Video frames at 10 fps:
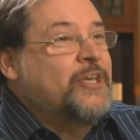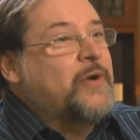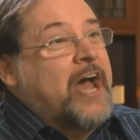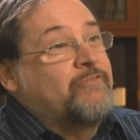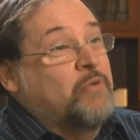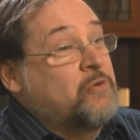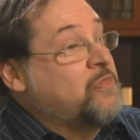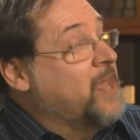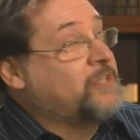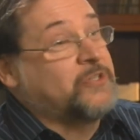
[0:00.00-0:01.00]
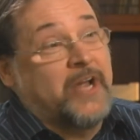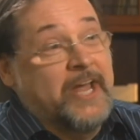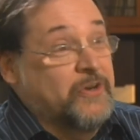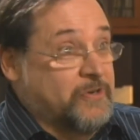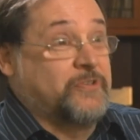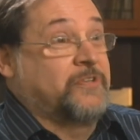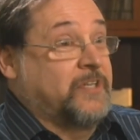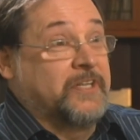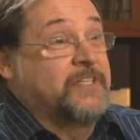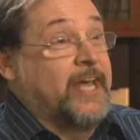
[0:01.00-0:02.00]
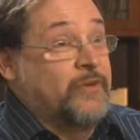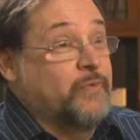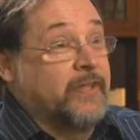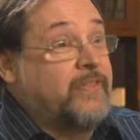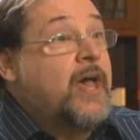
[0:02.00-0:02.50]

you have both nature and nurture to contend with.